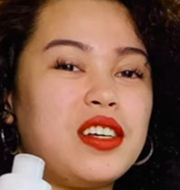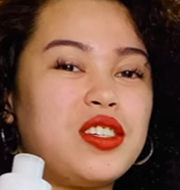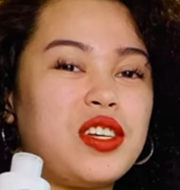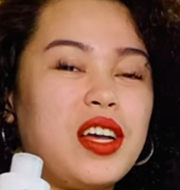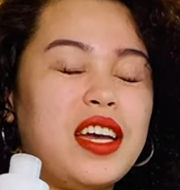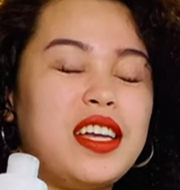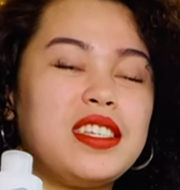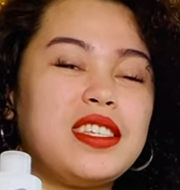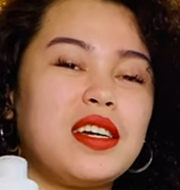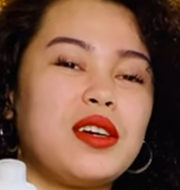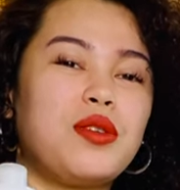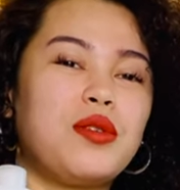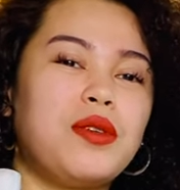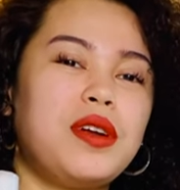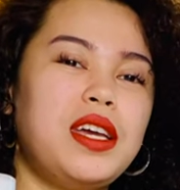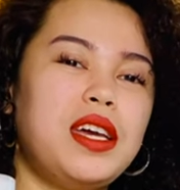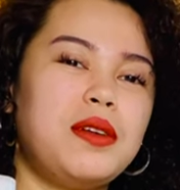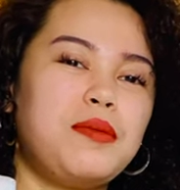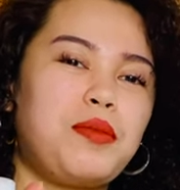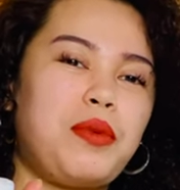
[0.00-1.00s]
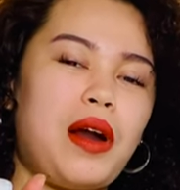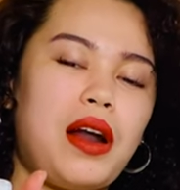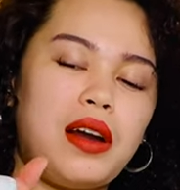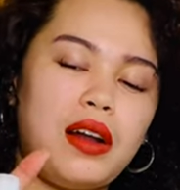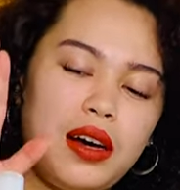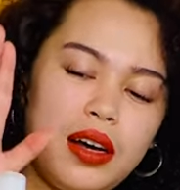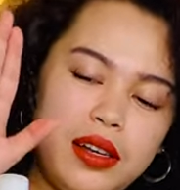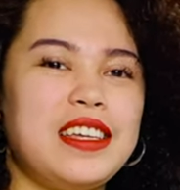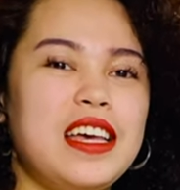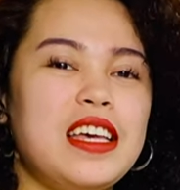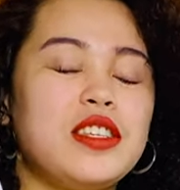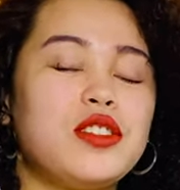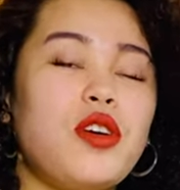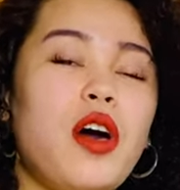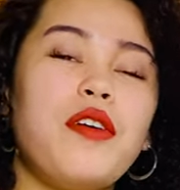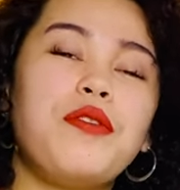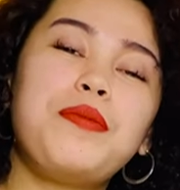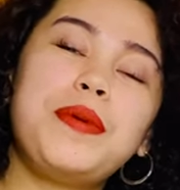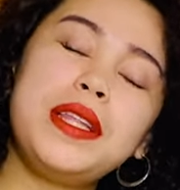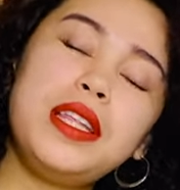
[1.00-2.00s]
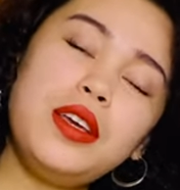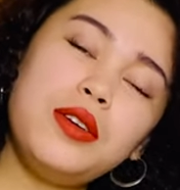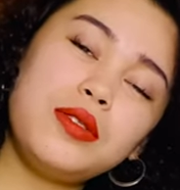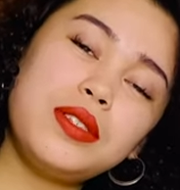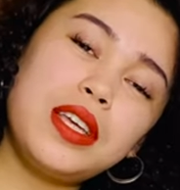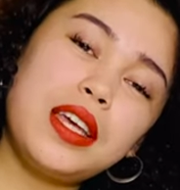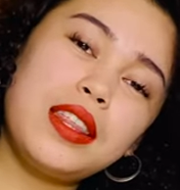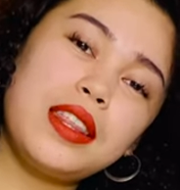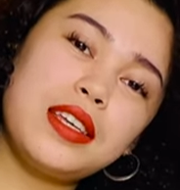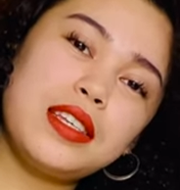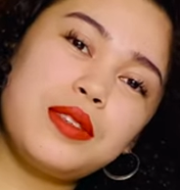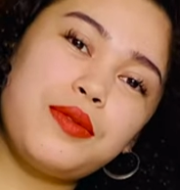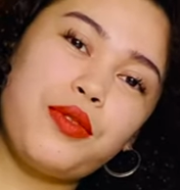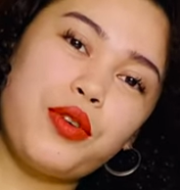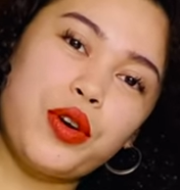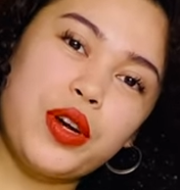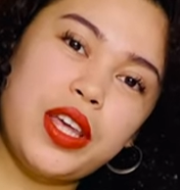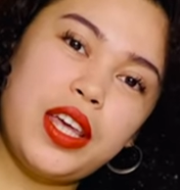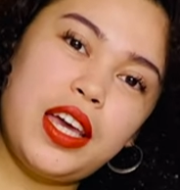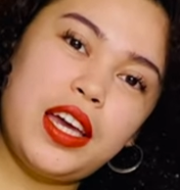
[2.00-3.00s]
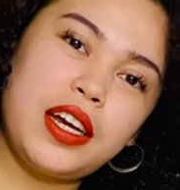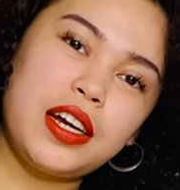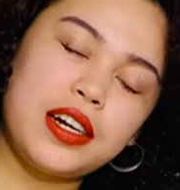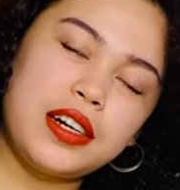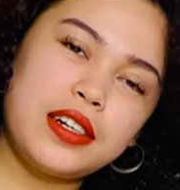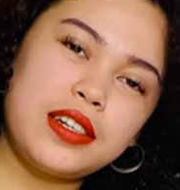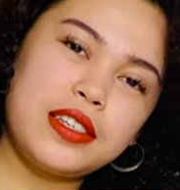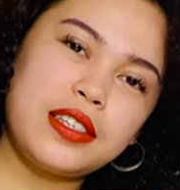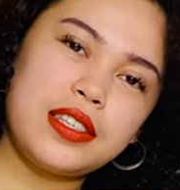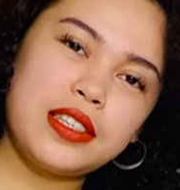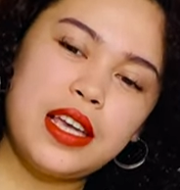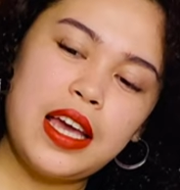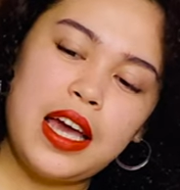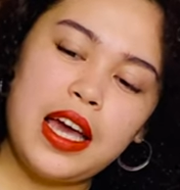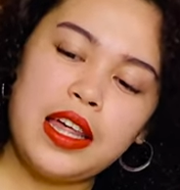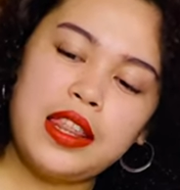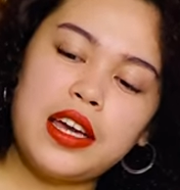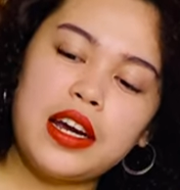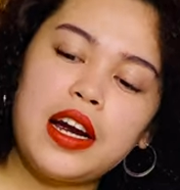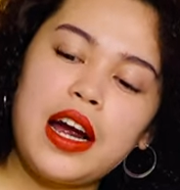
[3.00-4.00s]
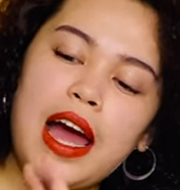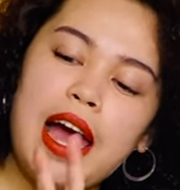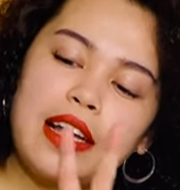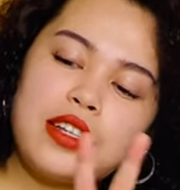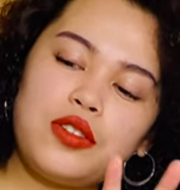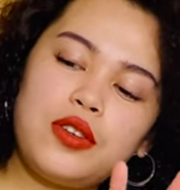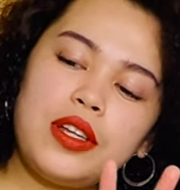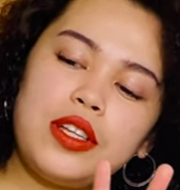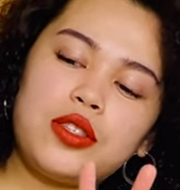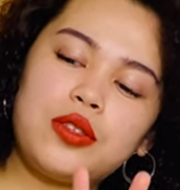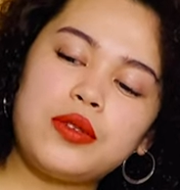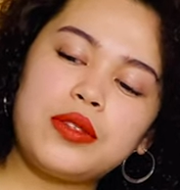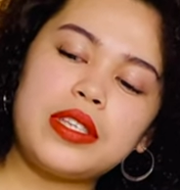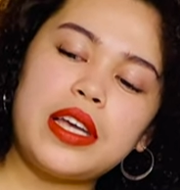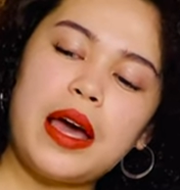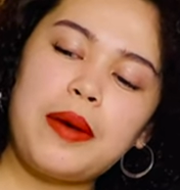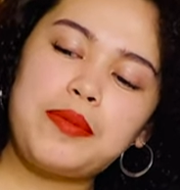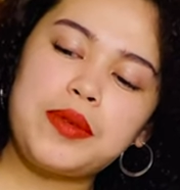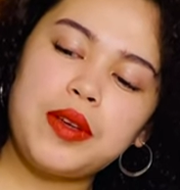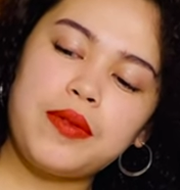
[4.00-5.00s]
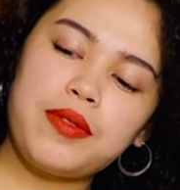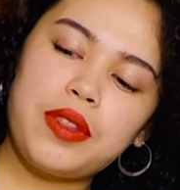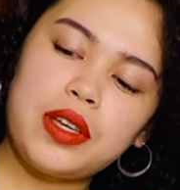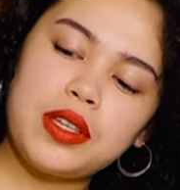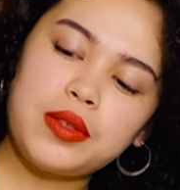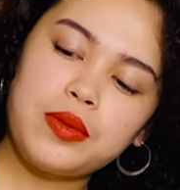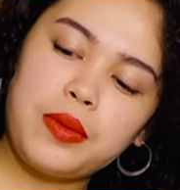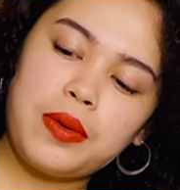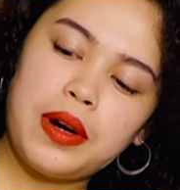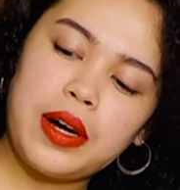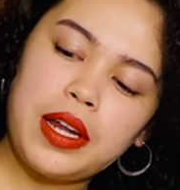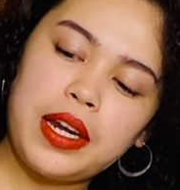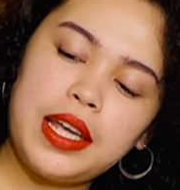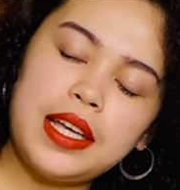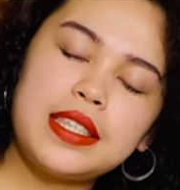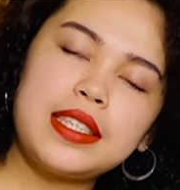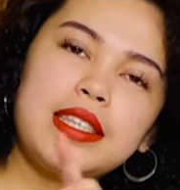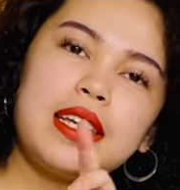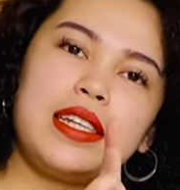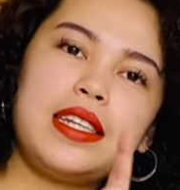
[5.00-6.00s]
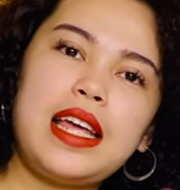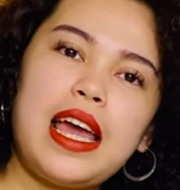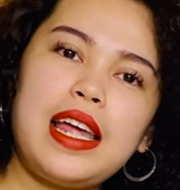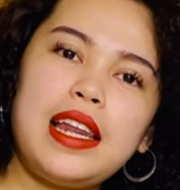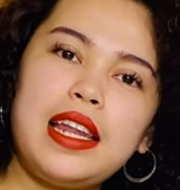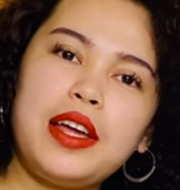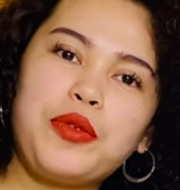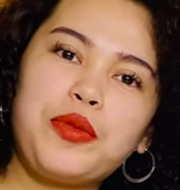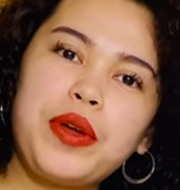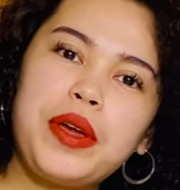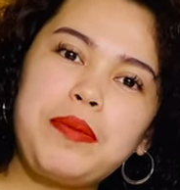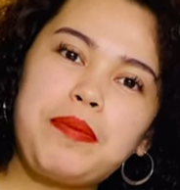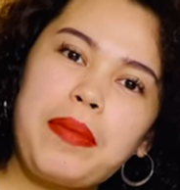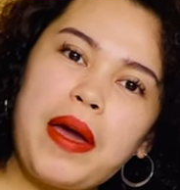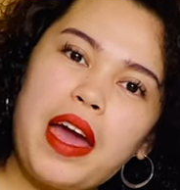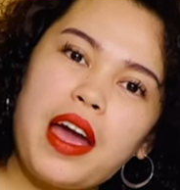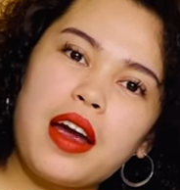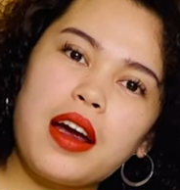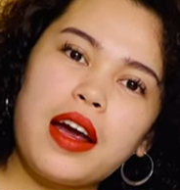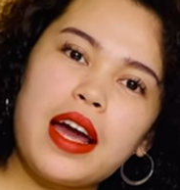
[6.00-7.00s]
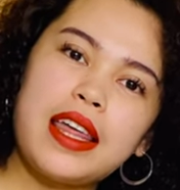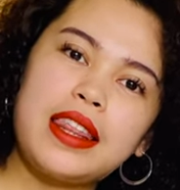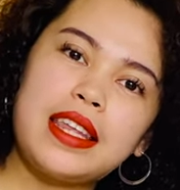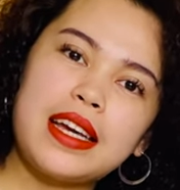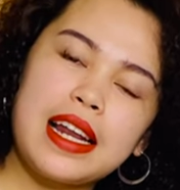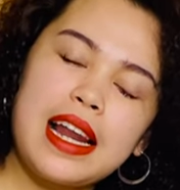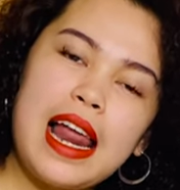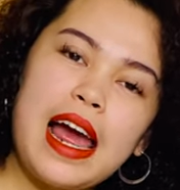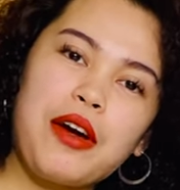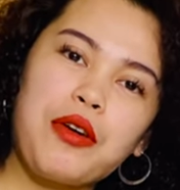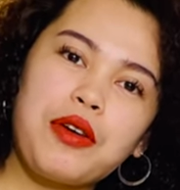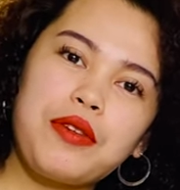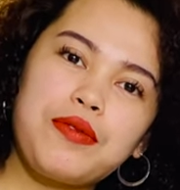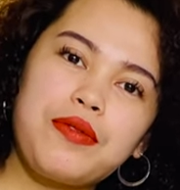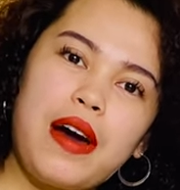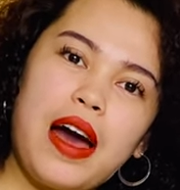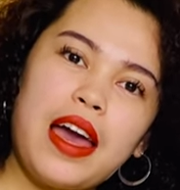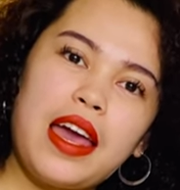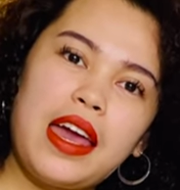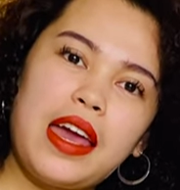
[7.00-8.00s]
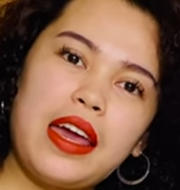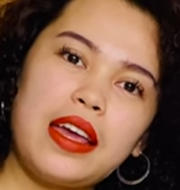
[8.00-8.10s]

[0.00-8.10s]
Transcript: It's a Korean product. So I've been using this for years. There are actually two types of this one. It's the Daily Repair and the Clarifying